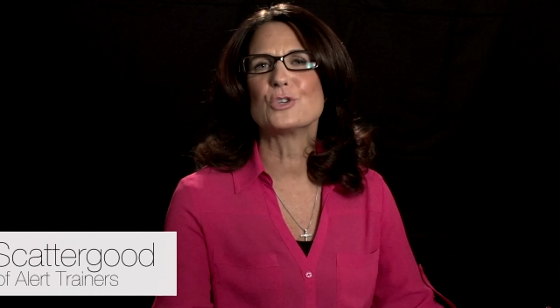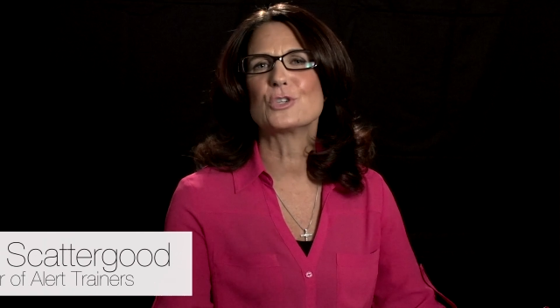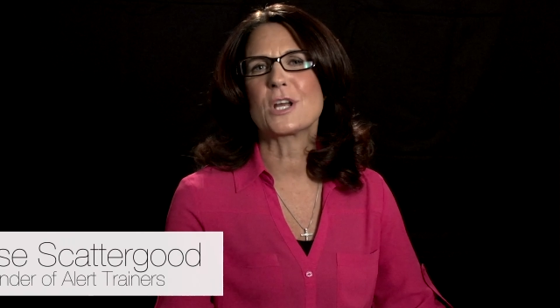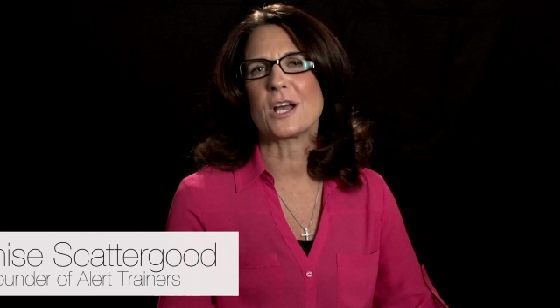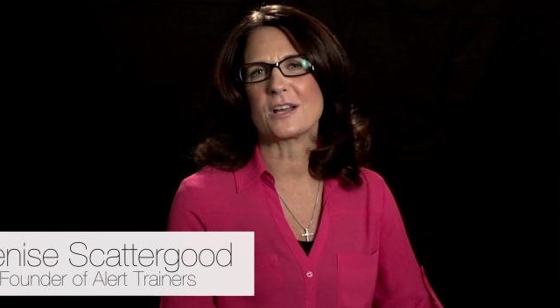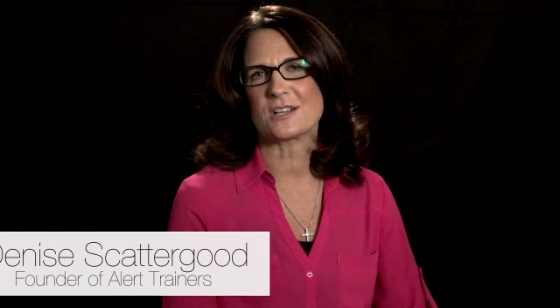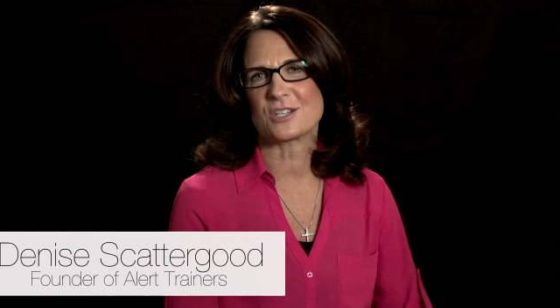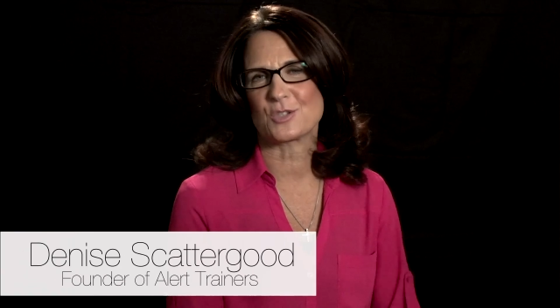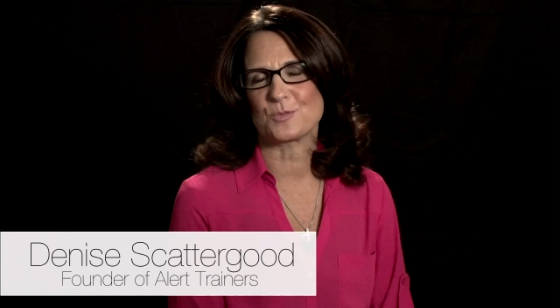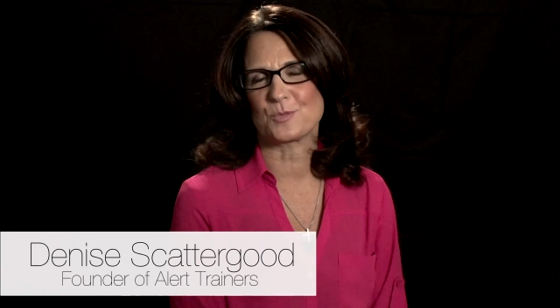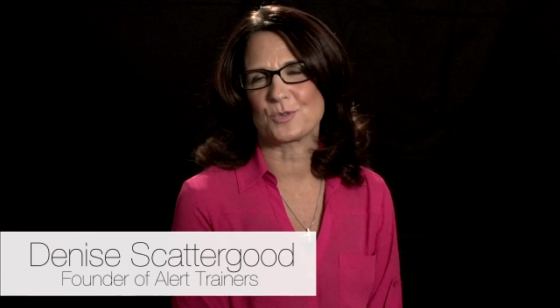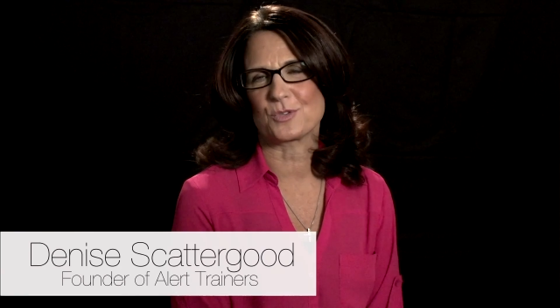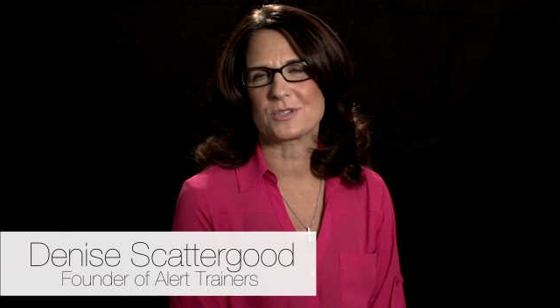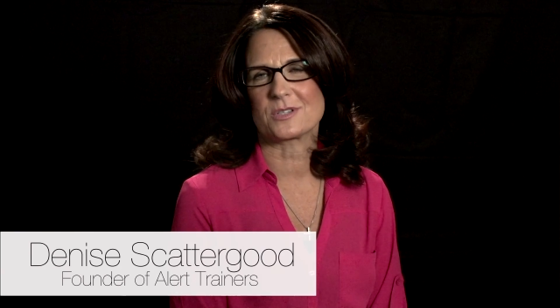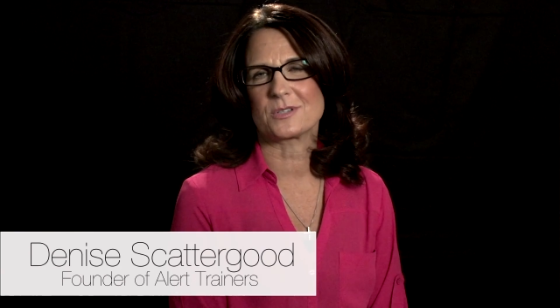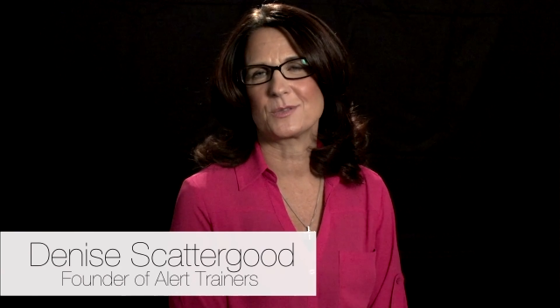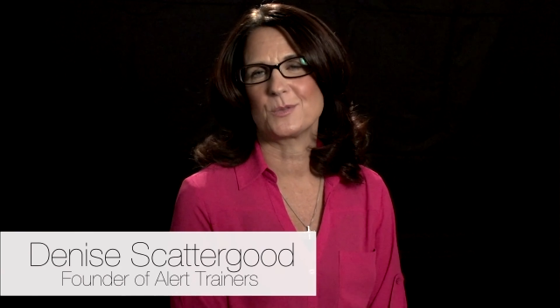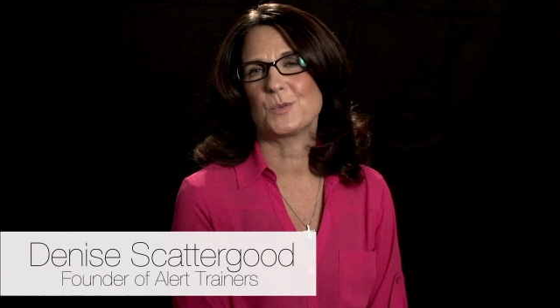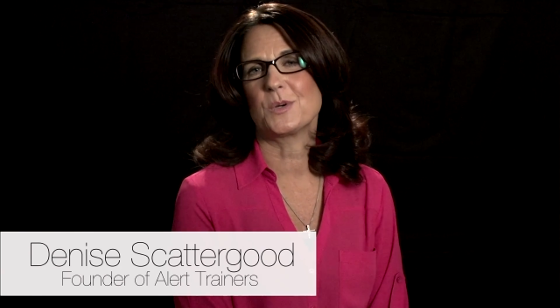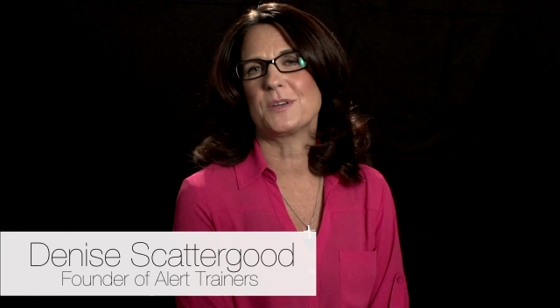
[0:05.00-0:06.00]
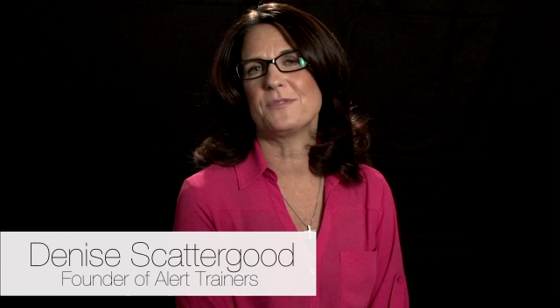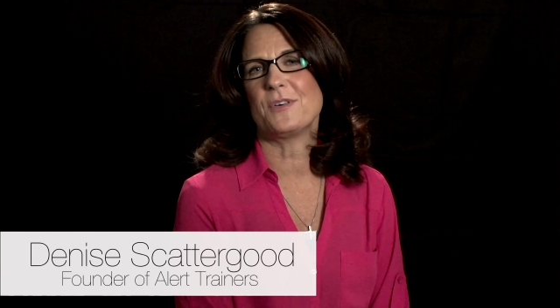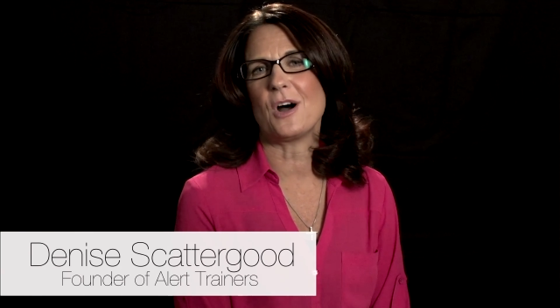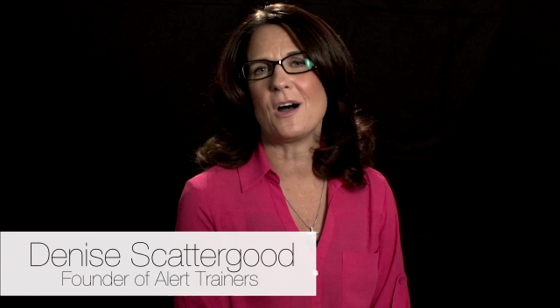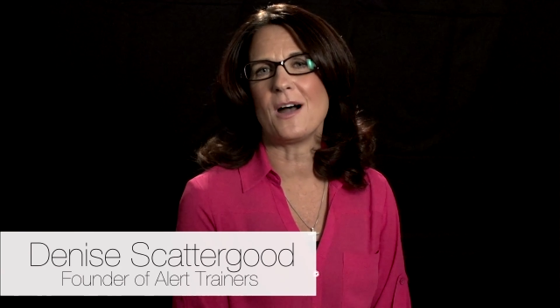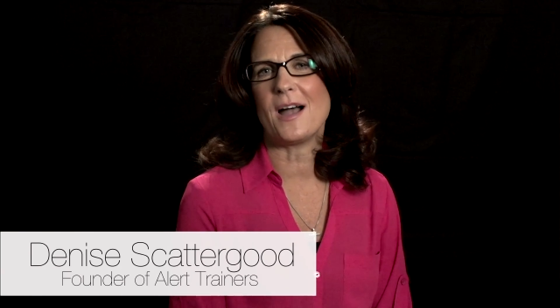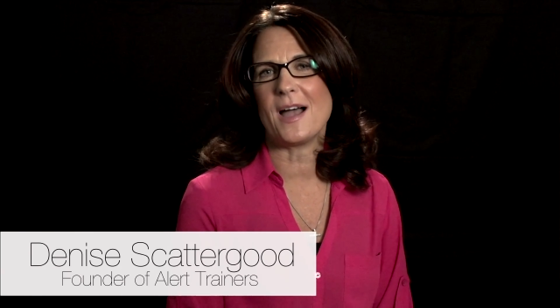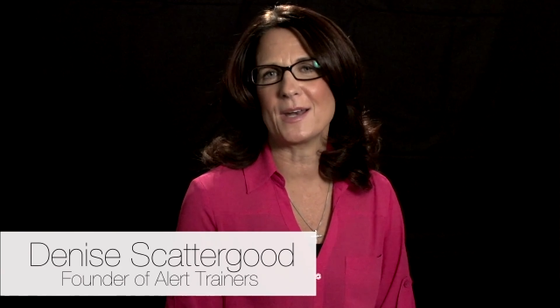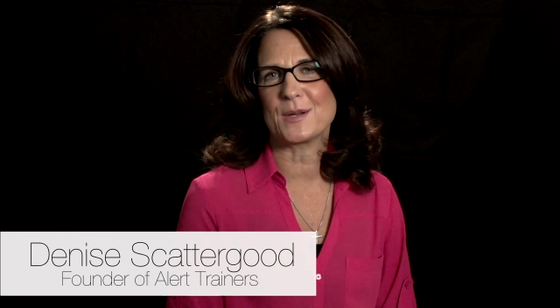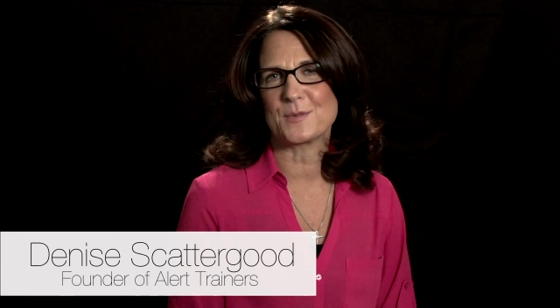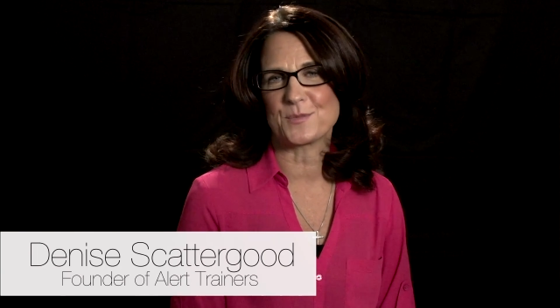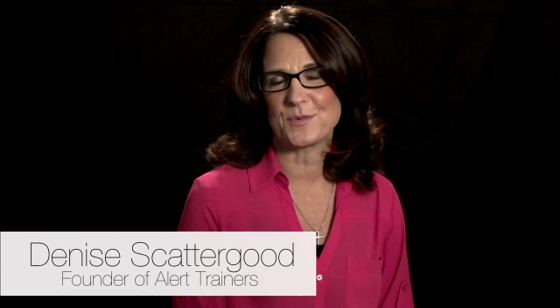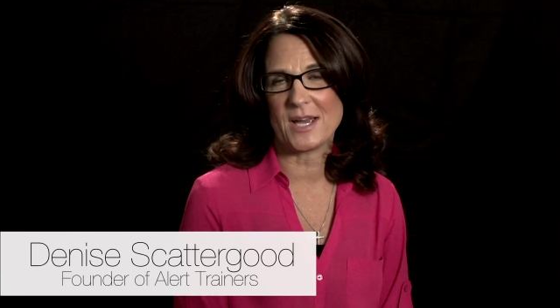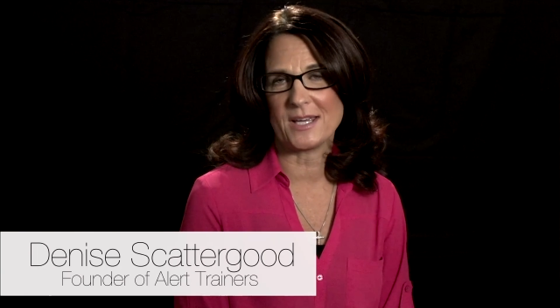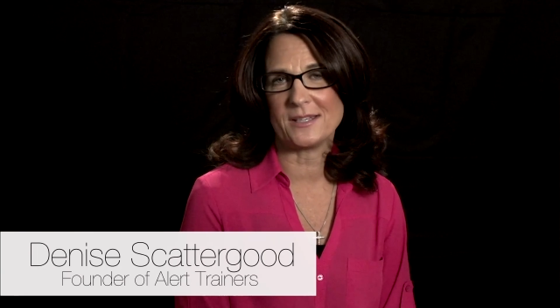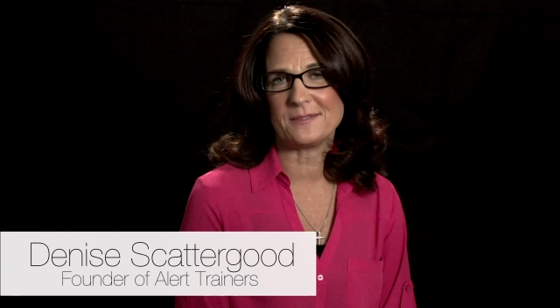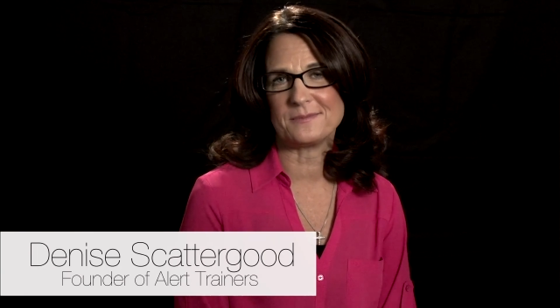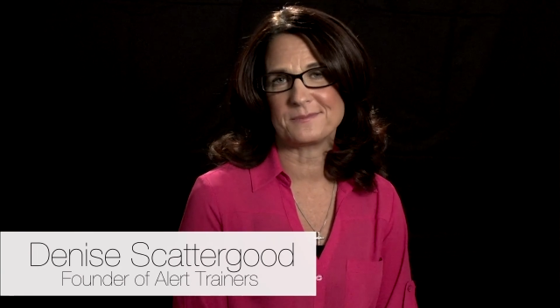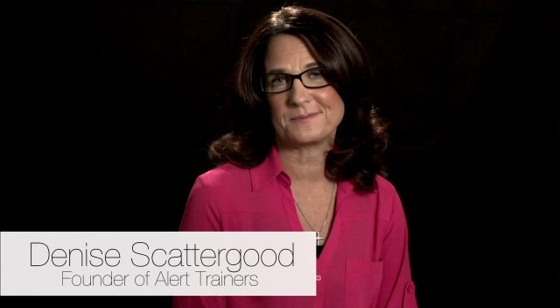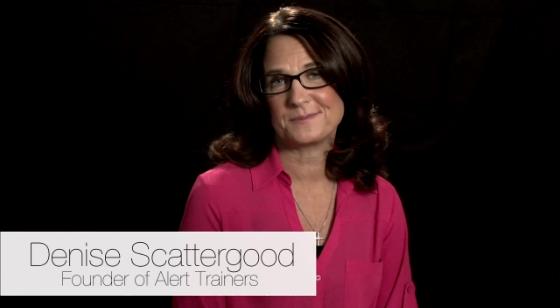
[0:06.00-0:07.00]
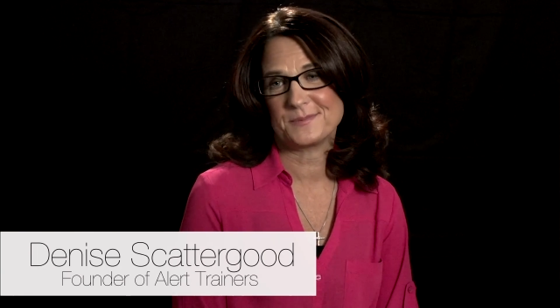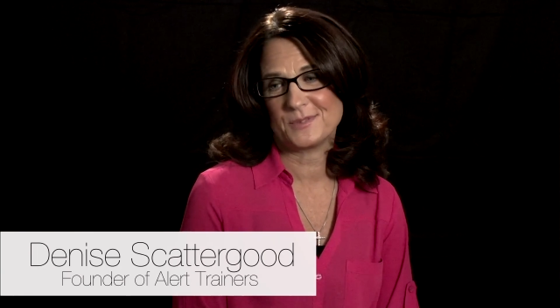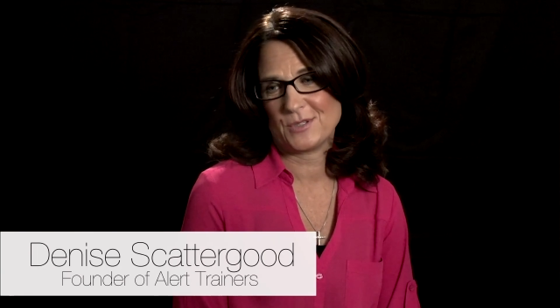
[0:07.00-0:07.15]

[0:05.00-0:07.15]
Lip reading: Rude customers. We've all had them, right?